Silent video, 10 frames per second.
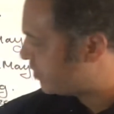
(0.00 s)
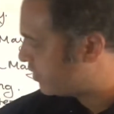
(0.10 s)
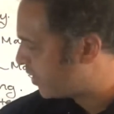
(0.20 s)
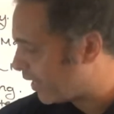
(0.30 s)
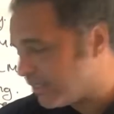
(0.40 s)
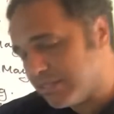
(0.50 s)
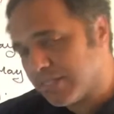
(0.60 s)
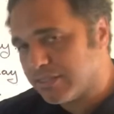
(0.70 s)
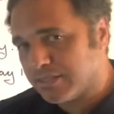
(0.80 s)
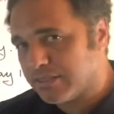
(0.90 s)
10
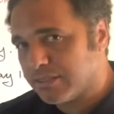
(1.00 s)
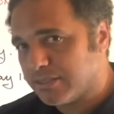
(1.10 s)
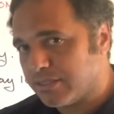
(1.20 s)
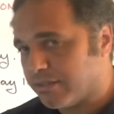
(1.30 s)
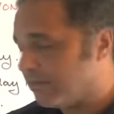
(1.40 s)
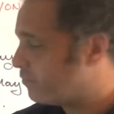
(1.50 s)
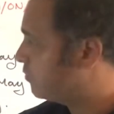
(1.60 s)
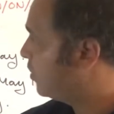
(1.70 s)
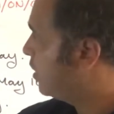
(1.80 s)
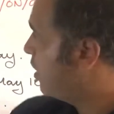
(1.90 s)
sentences here.
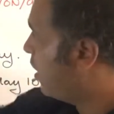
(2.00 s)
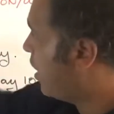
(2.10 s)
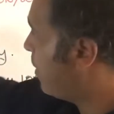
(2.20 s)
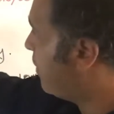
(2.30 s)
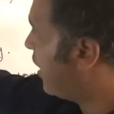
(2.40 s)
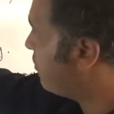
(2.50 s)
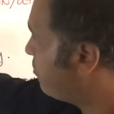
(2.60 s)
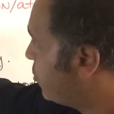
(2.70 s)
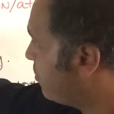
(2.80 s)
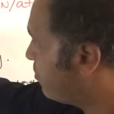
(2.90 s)
I've
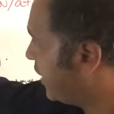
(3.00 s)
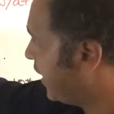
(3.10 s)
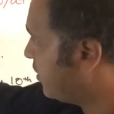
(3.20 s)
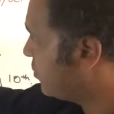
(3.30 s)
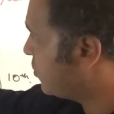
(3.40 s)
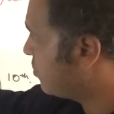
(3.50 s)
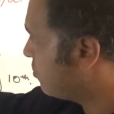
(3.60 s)
put blanks